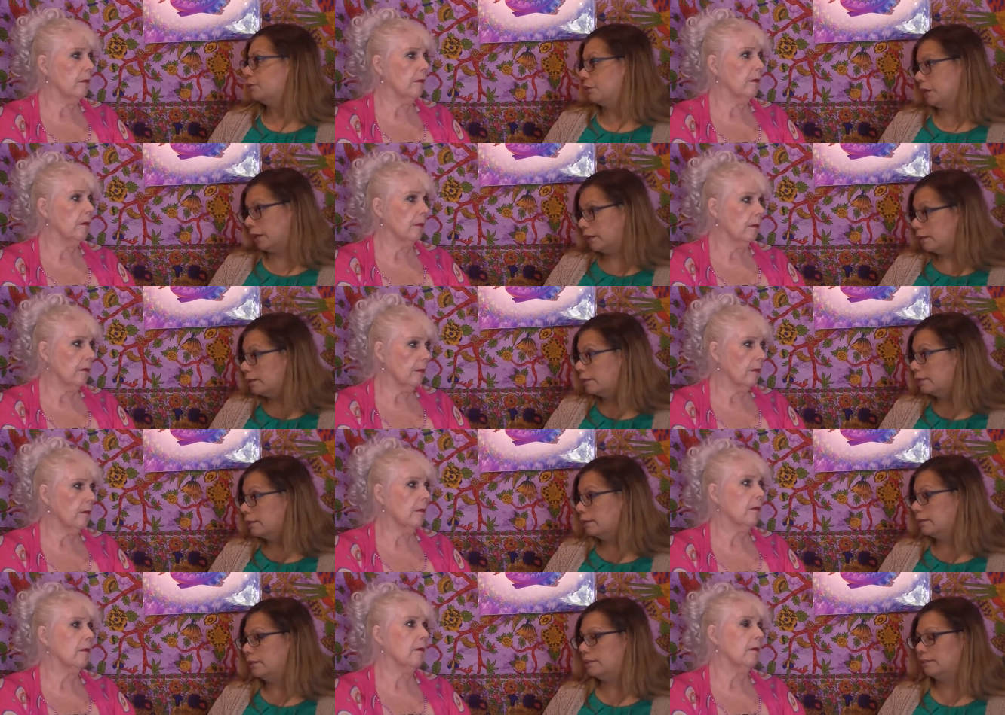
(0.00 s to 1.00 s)
Speaker 1: cried.
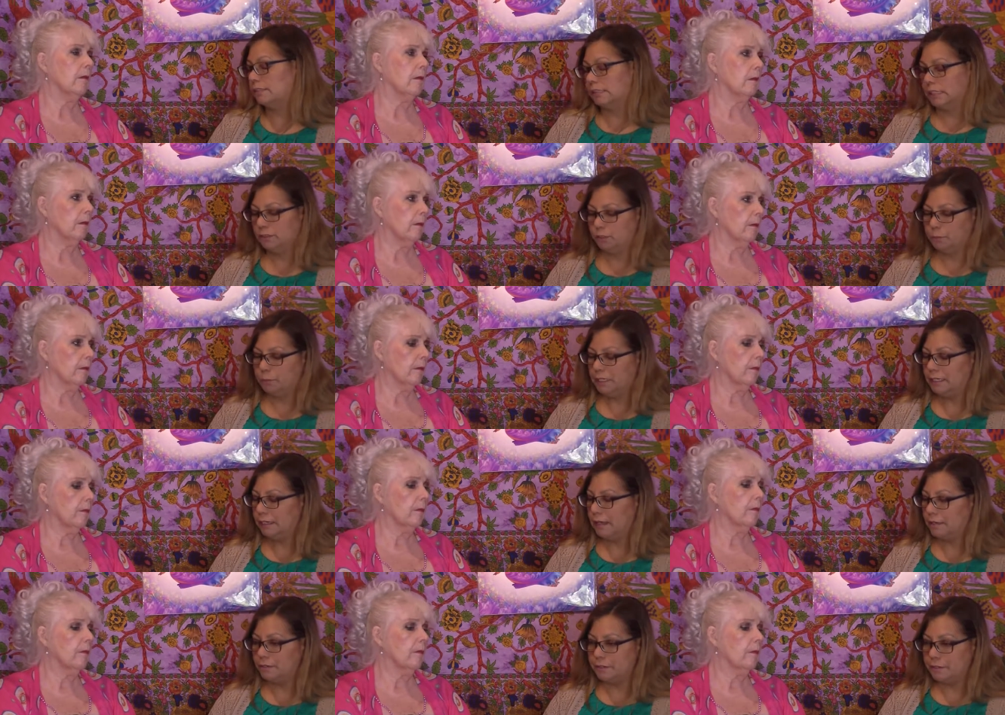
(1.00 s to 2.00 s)
He said to me he
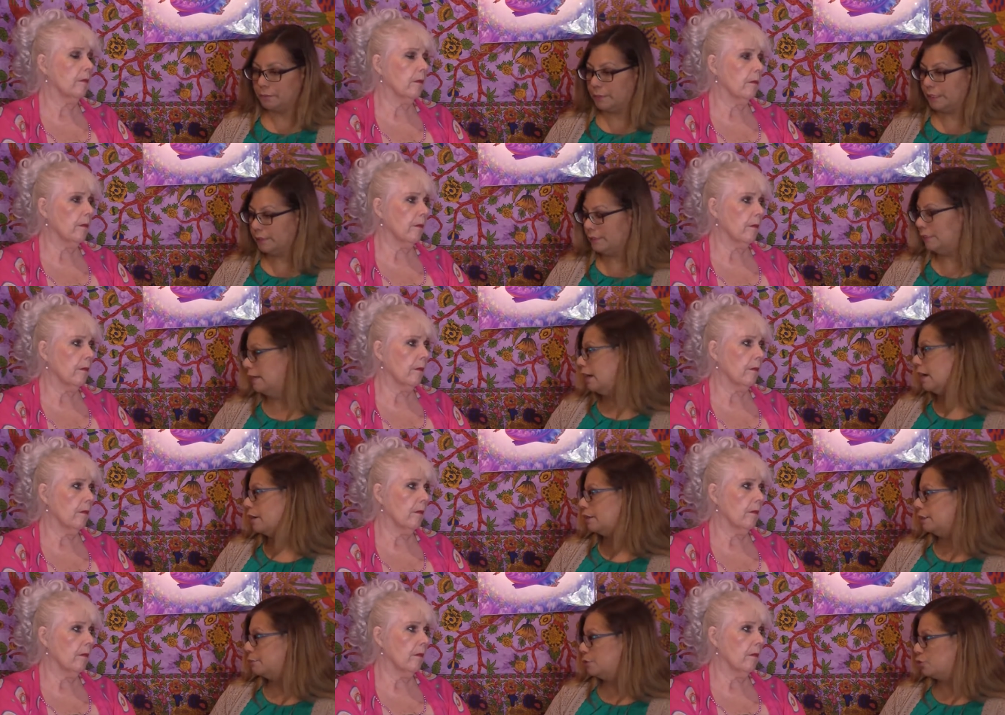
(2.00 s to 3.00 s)
had no idea how
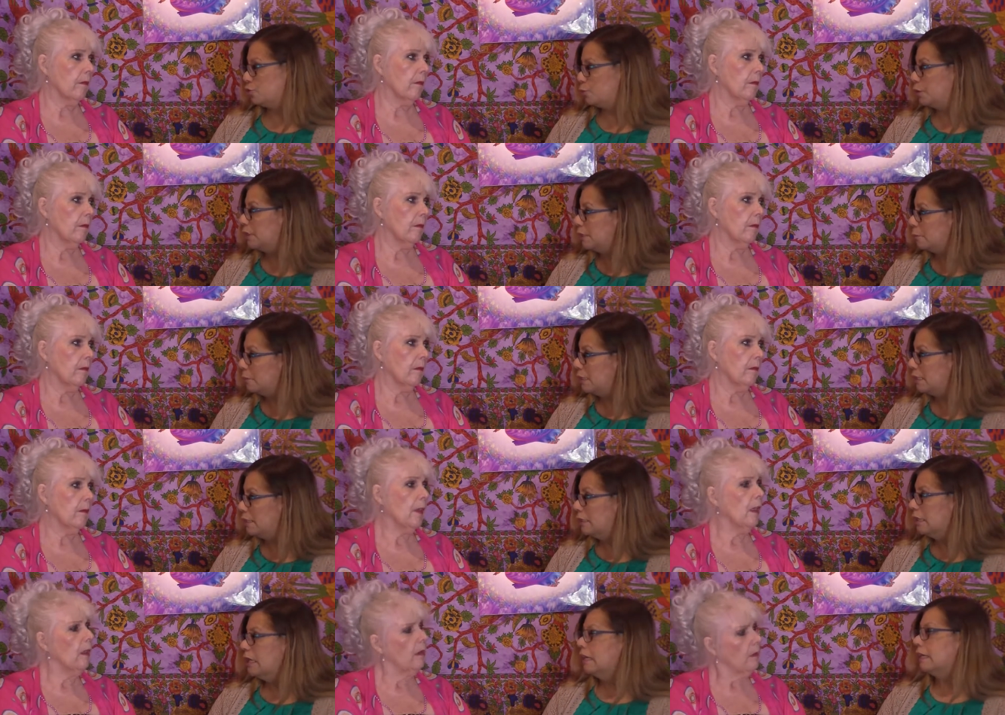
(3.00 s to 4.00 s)
he was treating me.
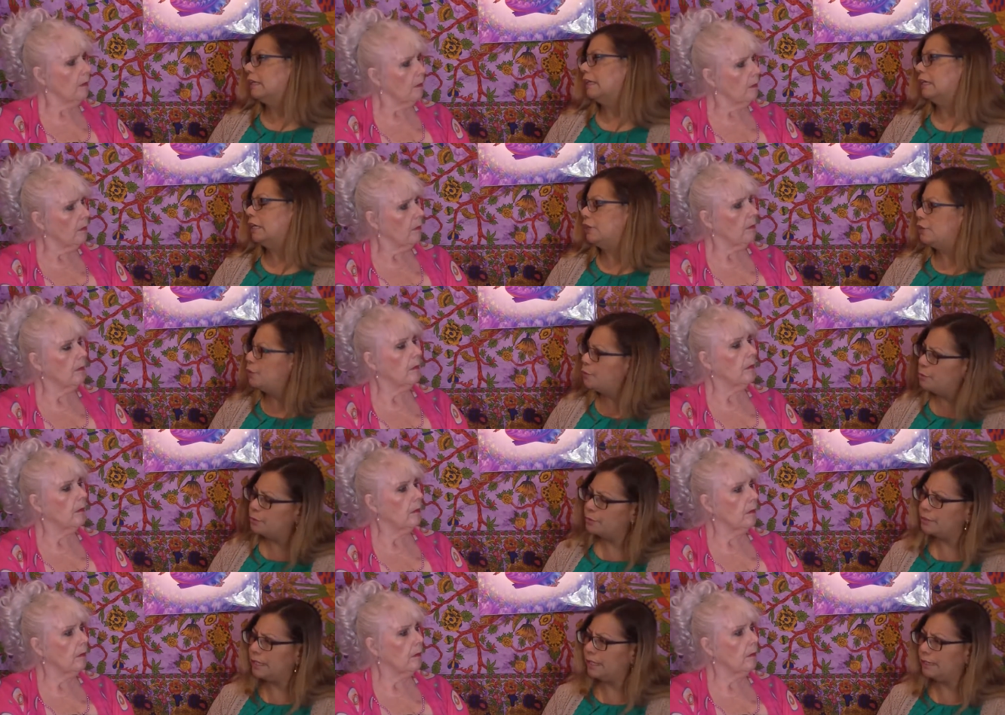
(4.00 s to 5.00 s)
Like he
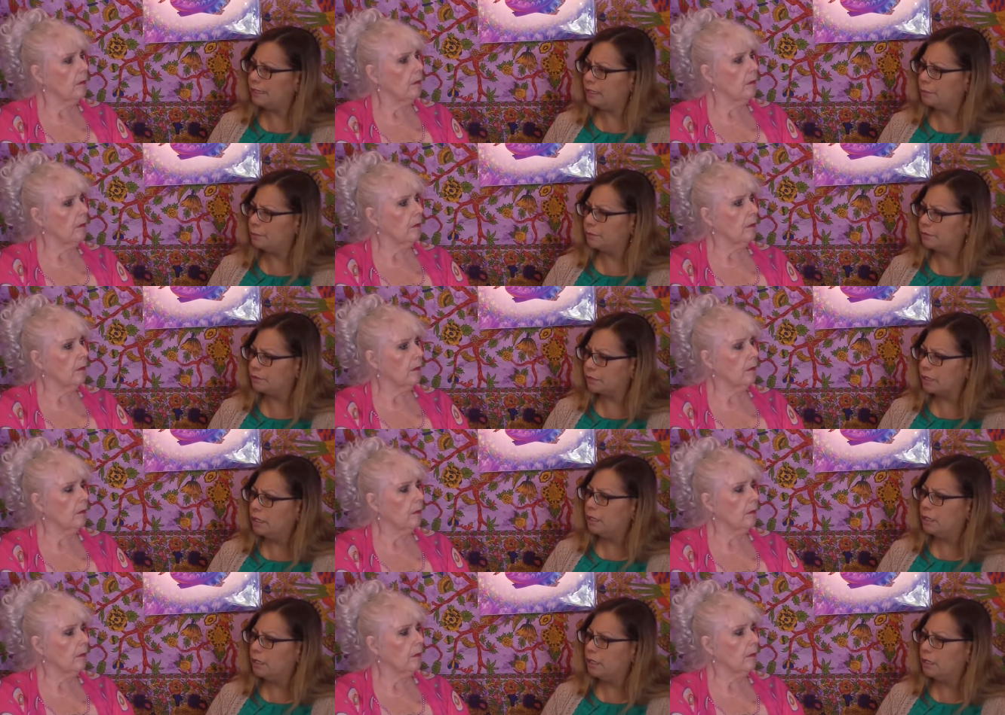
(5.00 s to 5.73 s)
knew that he was